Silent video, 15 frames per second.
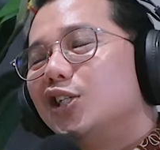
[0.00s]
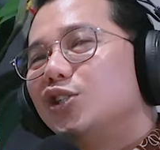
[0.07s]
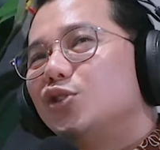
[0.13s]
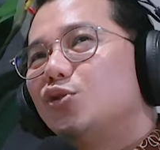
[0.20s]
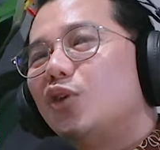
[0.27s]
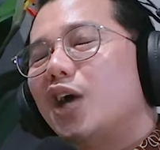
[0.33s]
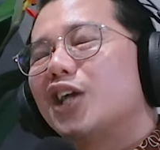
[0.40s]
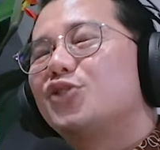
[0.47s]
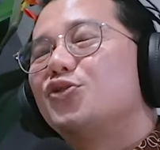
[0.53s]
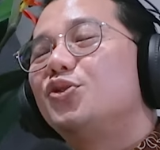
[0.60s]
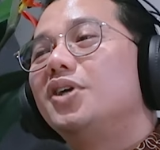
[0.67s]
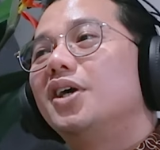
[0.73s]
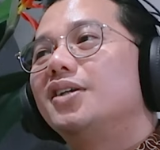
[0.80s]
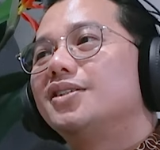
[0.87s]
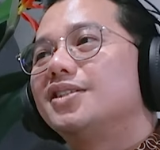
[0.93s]
to
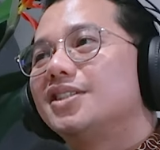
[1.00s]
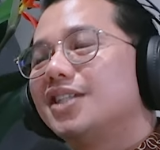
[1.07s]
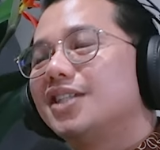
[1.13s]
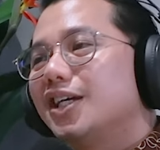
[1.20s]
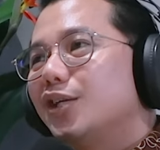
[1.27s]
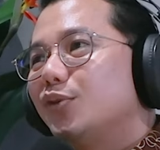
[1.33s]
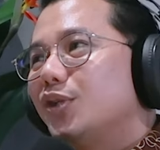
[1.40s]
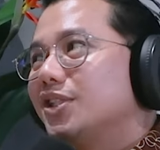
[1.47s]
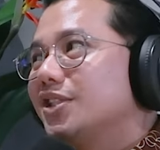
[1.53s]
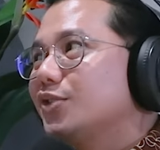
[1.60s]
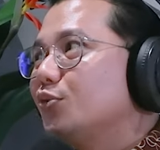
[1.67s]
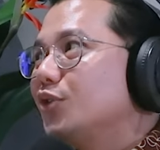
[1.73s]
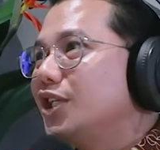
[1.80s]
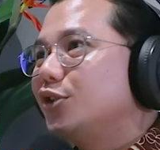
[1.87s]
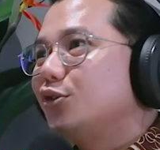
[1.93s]
actually understand what's
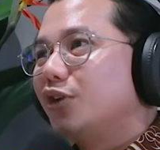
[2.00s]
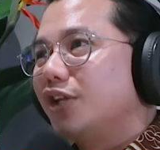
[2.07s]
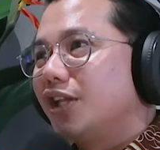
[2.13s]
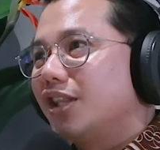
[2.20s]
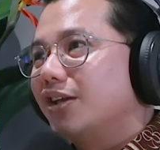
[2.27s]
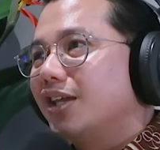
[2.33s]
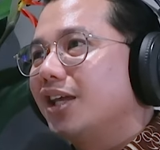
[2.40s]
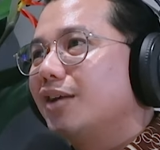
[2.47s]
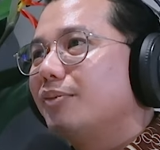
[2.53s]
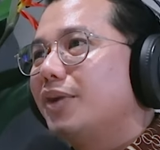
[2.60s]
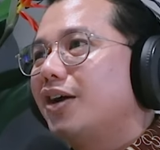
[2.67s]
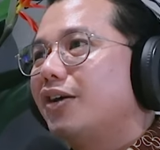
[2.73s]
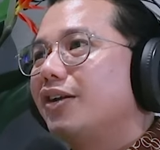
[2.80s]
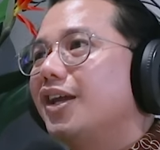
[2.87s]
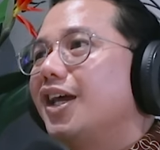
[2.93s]
really Donnie thinking
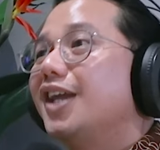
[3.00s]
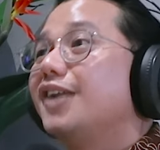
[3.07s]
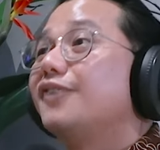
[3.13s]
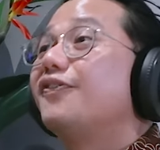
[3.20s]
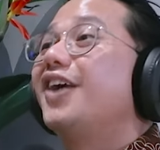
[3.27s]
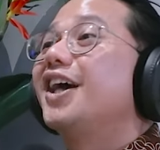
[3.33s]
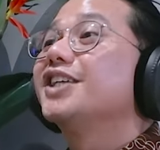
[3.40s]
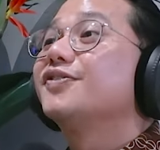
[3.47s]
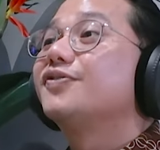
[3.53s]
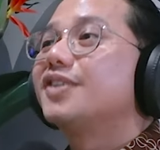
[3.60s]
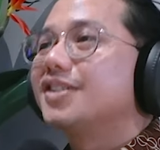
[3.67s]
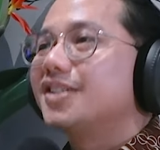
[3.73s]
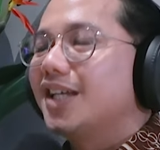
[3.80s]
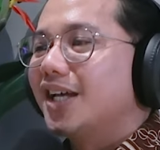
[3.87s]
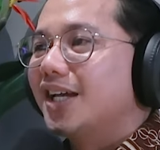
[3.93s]
about, and vice
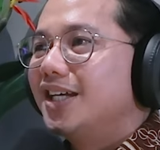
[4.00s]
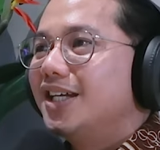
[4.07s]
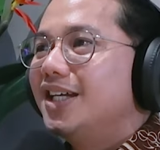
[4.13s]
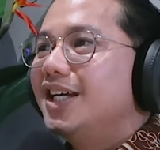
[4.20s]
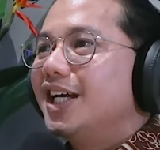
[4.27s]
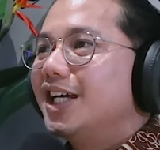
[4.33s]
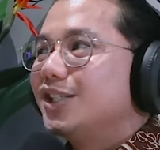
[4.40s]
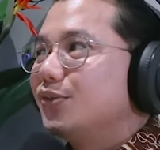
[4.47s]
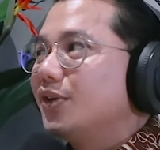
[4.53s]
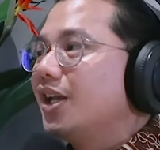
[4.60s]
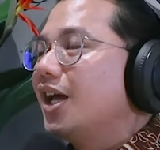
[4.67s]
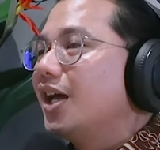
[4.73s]
versa as well.